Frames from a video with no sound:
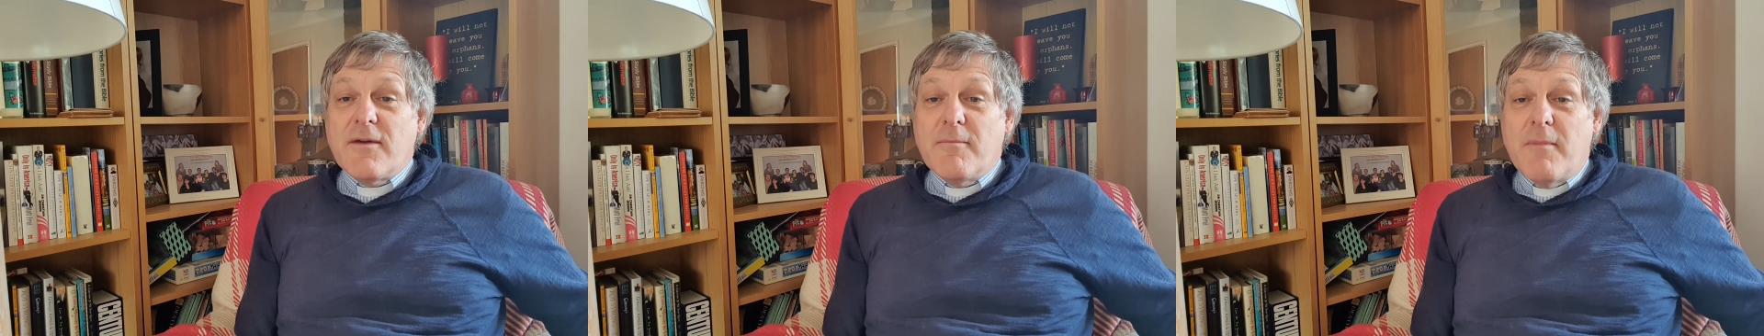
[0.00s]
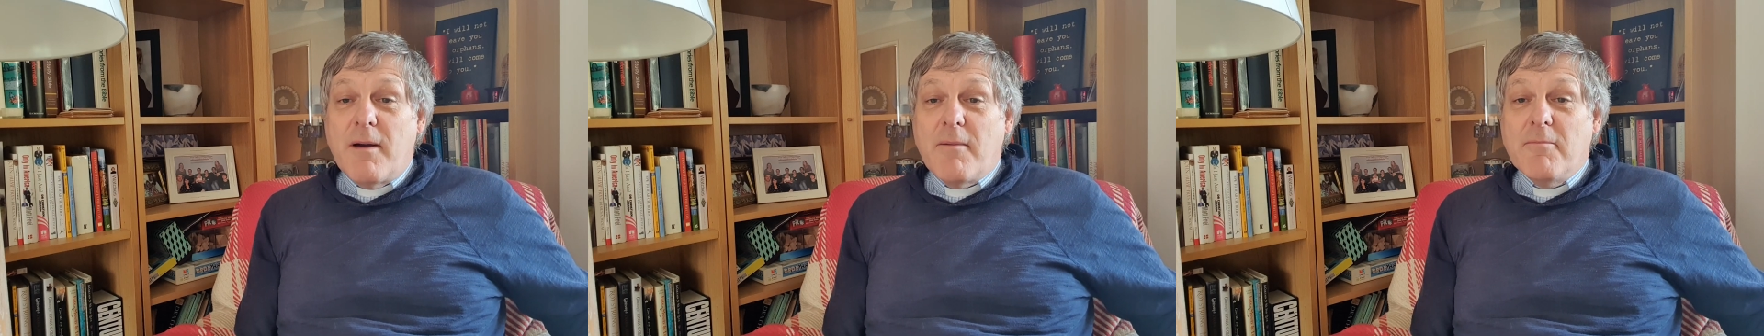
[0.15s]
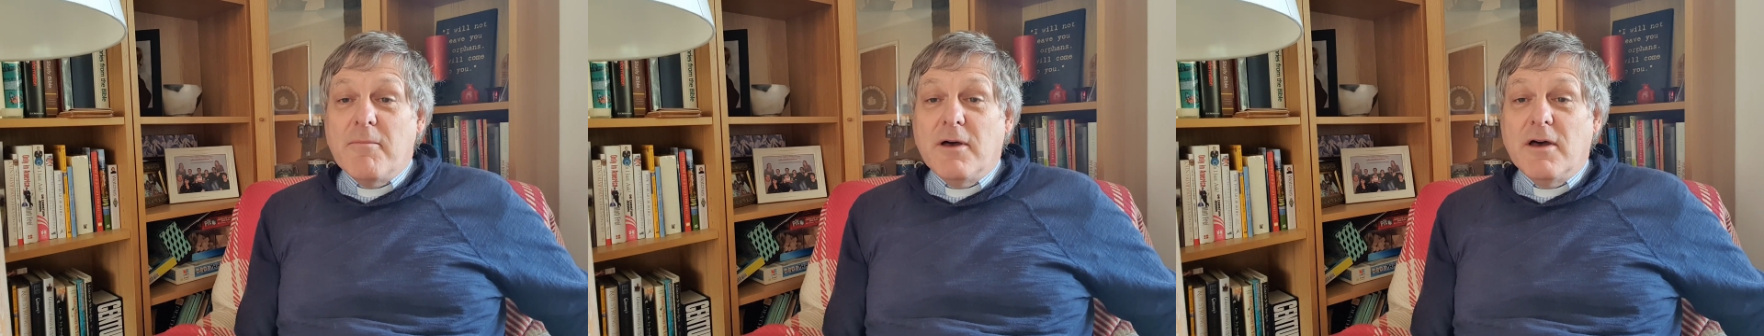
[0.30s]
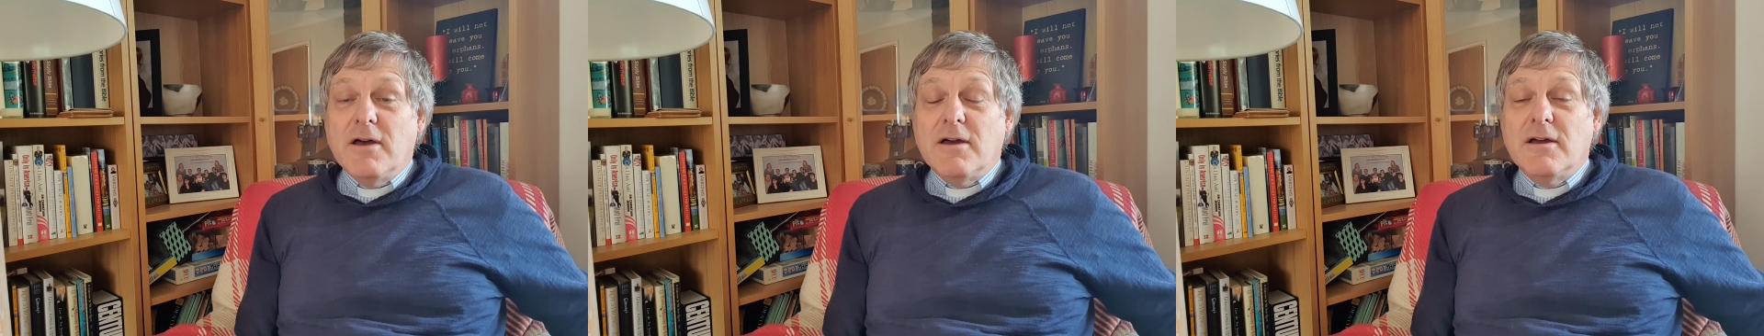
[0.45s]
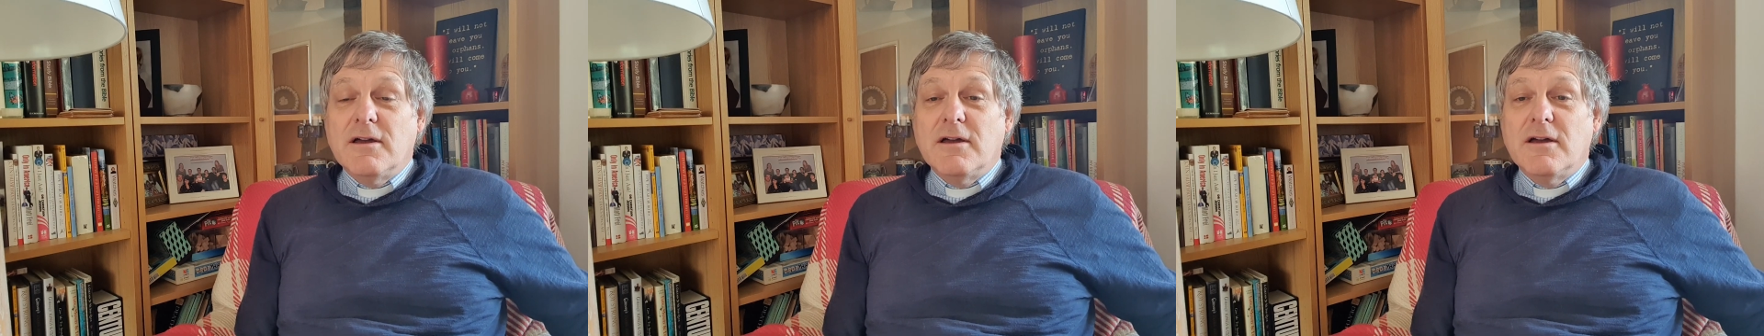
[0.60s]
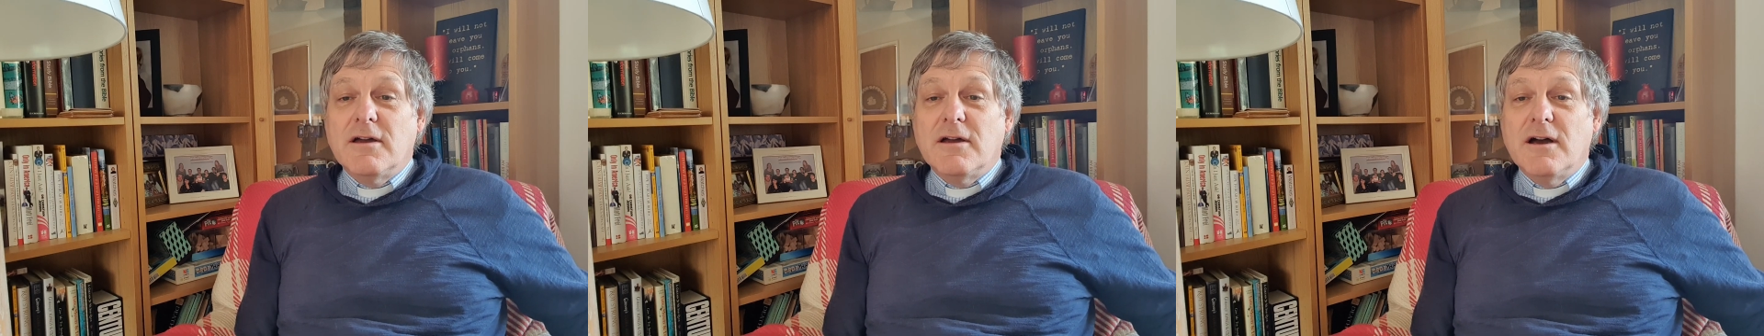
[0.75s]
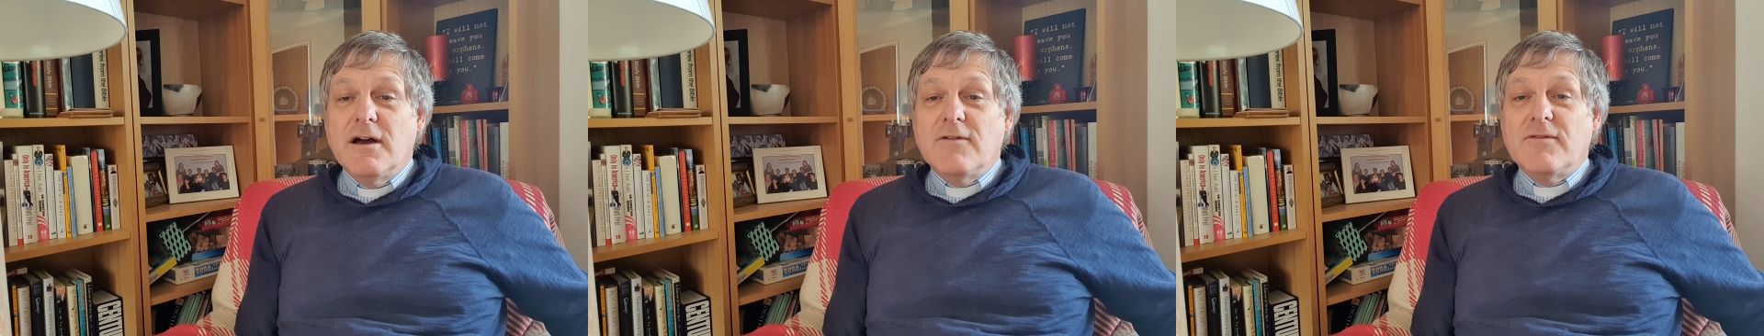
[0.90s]
member
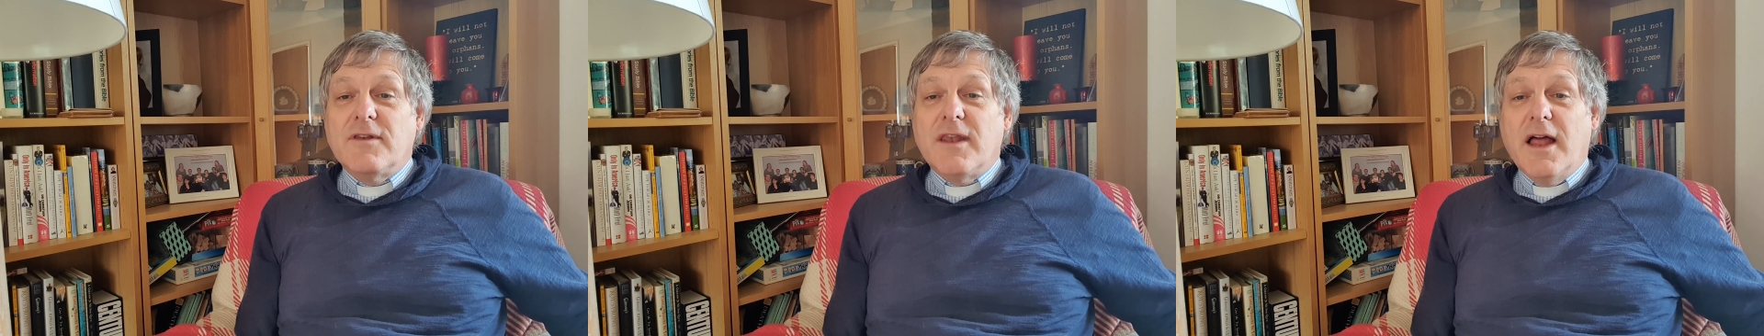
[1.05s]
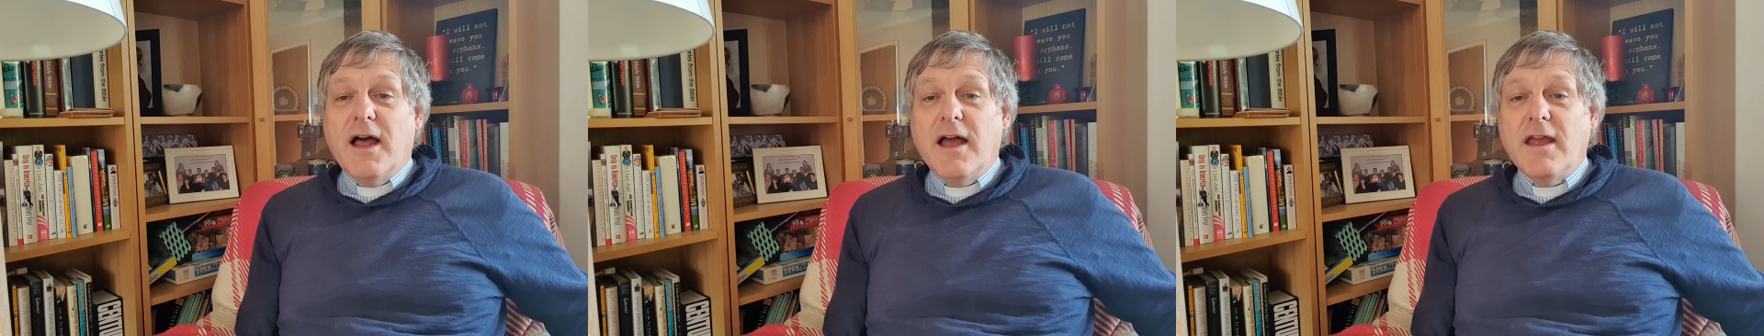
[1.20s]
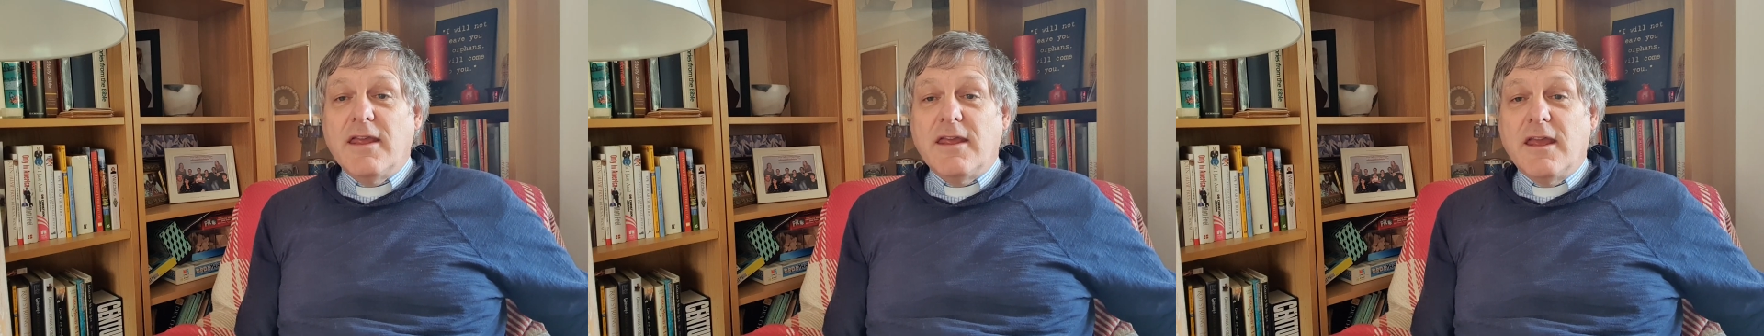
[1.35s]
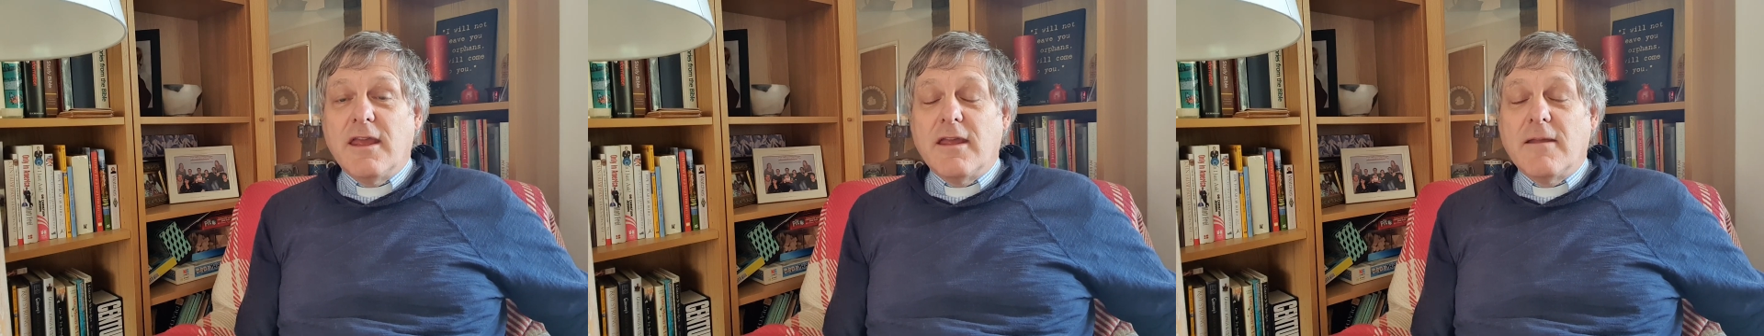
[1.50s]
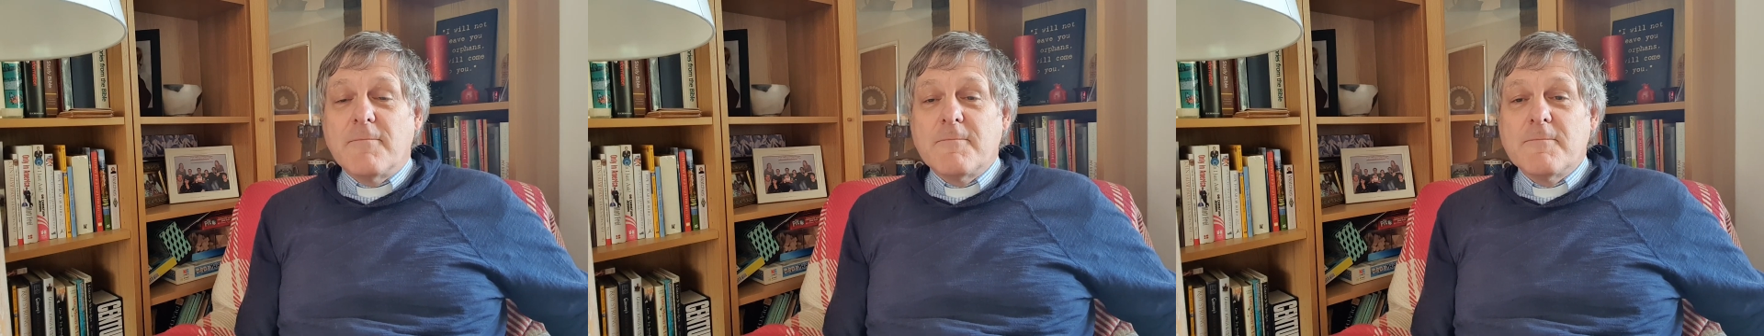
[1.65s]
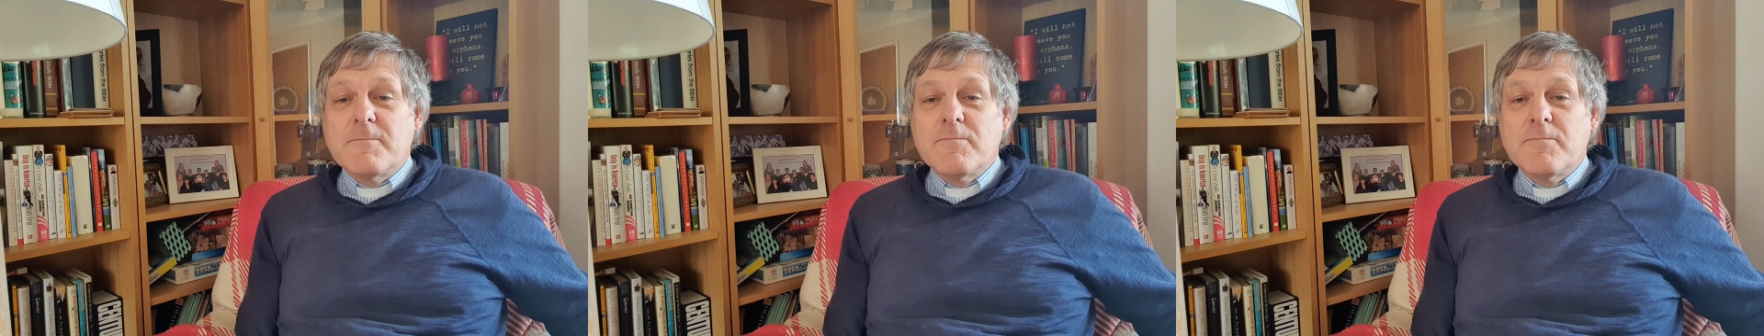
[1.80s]
of lying.